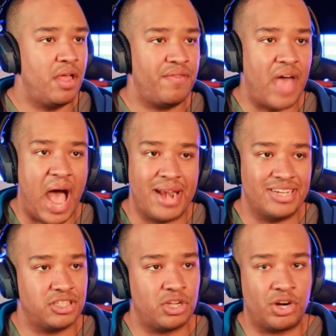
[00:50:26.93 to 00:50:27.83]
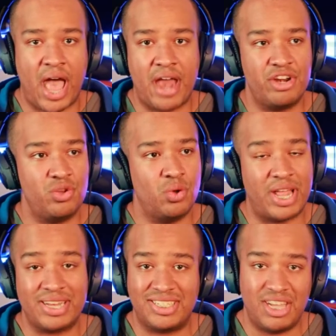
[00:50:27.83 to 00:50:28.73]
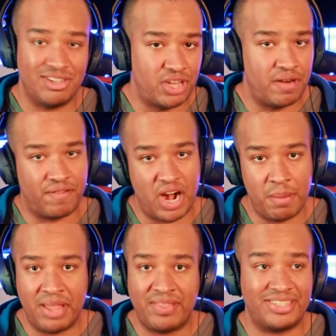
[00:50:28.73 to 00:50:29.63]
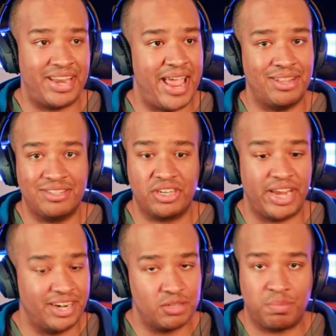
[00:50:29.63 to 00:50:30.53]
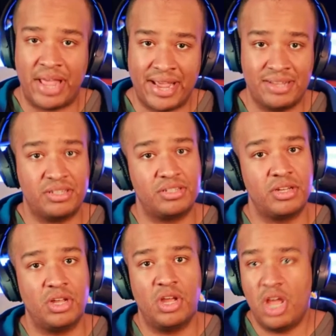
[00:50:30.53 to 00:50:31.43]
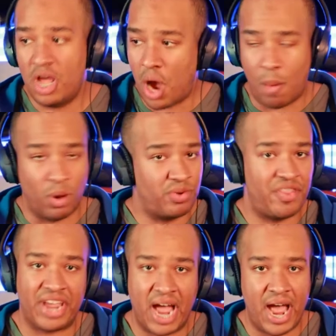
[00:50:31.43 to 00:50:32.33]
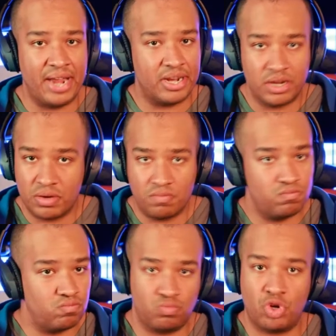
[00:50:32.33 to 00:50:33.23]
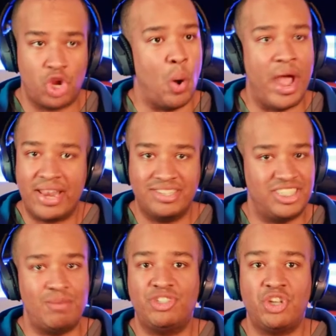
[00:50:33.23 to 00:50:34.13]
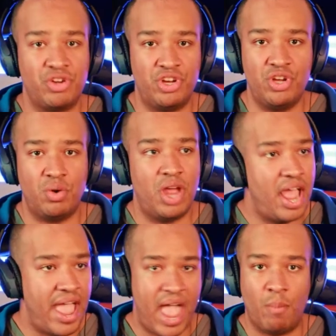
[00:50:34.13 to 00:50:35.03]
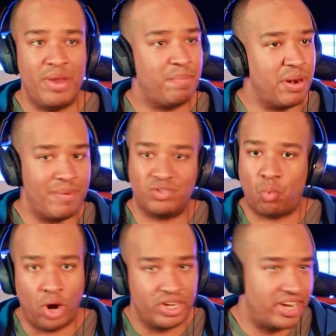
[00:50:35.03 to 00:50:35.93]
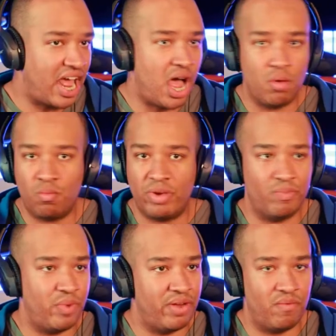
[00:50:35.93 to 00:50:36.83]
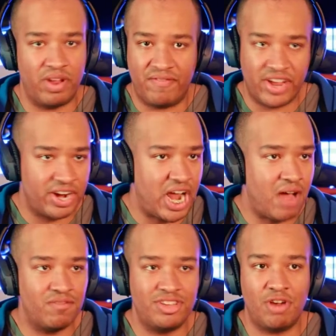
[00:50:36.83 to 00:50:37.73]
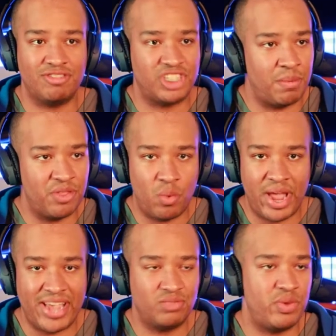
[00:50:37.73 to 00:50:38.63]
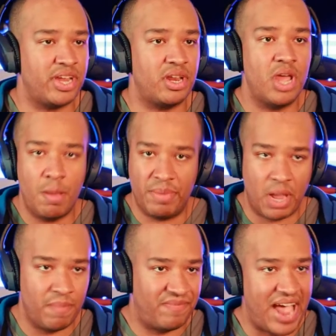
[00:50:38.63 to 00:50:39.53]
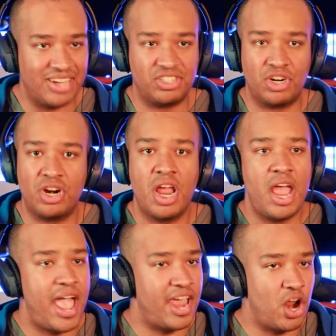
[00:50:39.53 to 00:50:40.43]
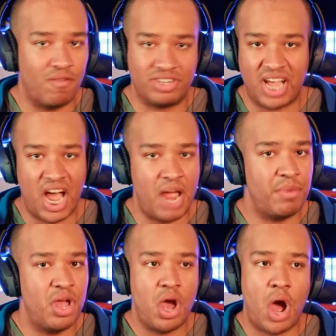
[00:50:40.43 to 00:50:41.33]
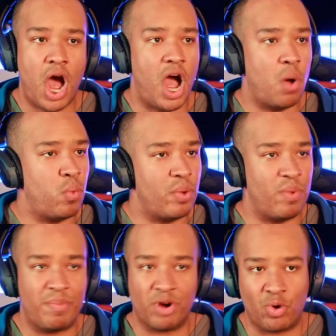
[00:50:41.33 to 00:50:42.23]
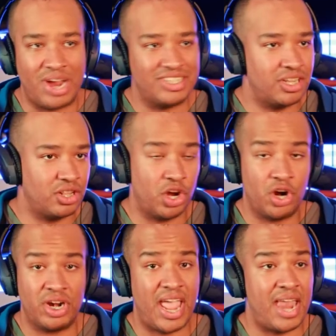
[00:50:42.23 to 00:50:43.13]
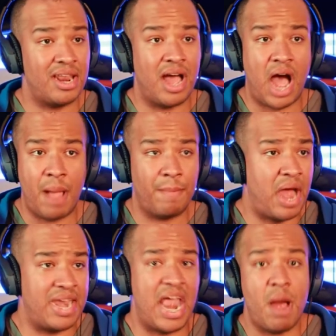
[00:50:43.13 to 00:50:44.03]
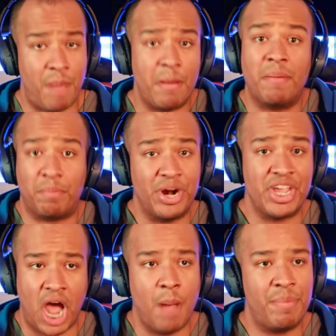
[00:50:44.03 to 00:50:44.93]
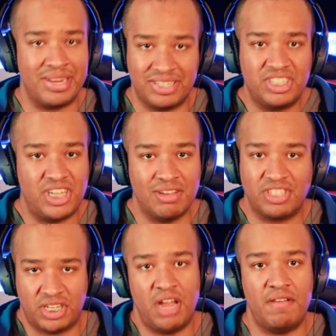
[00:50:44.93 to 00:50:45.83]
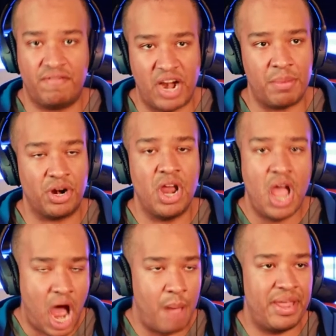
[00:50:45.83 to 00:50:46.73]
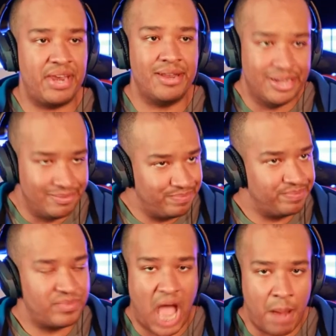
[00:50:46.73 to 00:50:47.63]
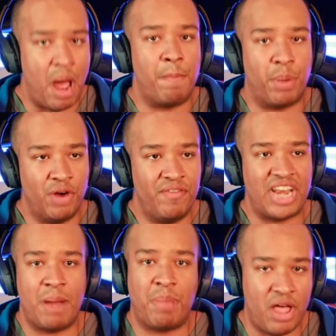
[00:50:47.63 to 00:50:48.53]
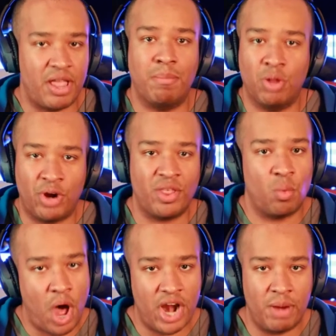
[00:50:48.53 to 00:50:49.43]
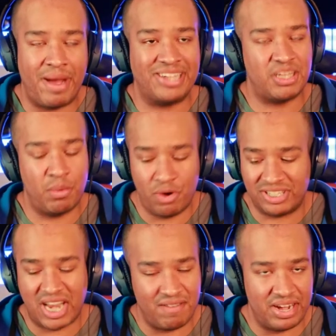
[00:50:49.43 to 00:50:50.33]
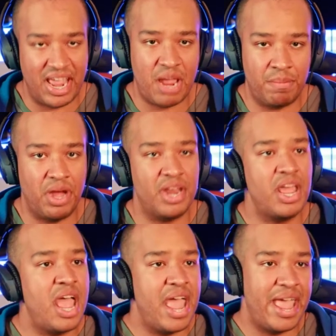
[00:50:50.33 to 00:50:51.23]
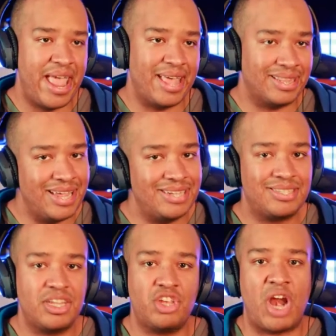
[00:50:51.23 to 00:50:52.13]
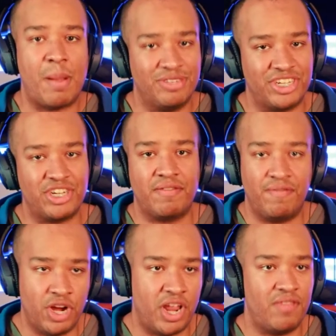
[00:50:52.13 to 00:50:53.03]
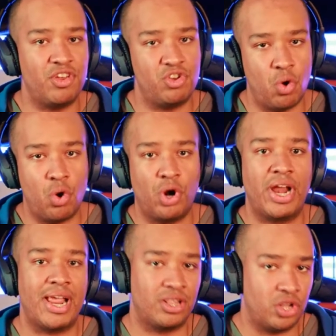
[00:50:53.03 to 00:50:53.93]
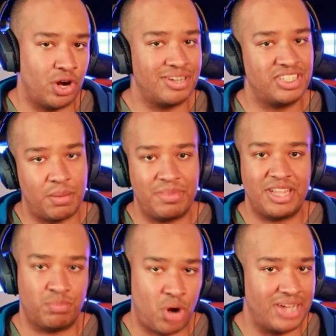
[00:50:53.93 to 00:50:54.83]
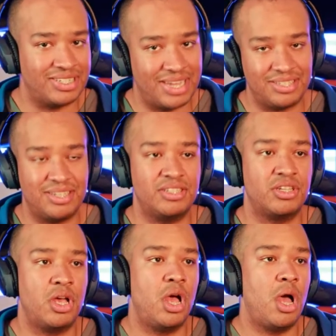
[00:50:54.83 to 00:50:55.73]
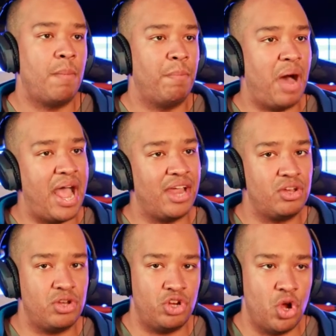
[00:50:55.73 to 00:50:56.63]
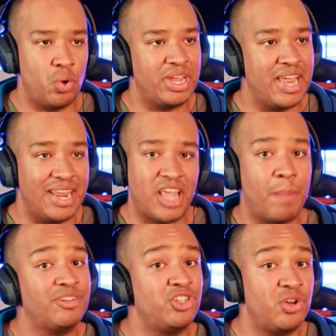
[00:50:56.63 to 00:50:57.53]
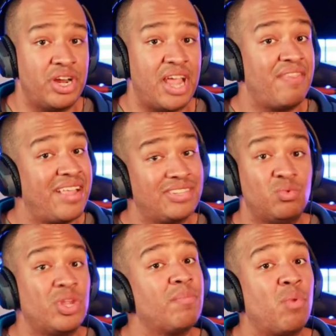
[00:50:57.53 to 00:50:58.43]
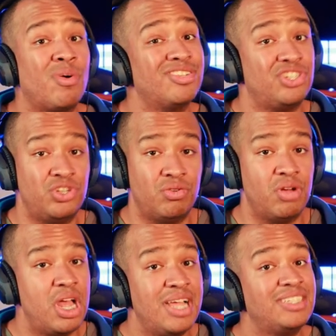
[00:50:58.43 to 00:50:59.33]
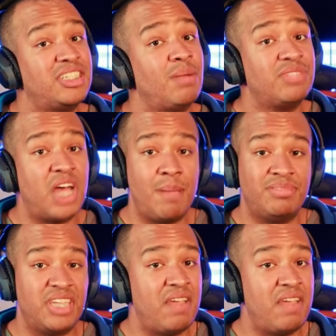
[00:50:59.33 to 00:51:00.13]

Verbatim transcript: i just learned how to do a lot of steel stud framing they said hey listen here's the plans i'm working with the guy go ahead and see what you can do. And we pretty much worked it out. We we we figured out you know some of the ways we can become faster, and over time. Uh, we, we progressed and learned, and I'm and now I'm, I'm a pretty competent steel stud framer. I mean, I'm not perfect. I probably get blown out of the water by someone who does every day, but at least you're able to get your foot in the door and learn some of these processes by you know getting the opportunity. I think that's really important too. Sometimes even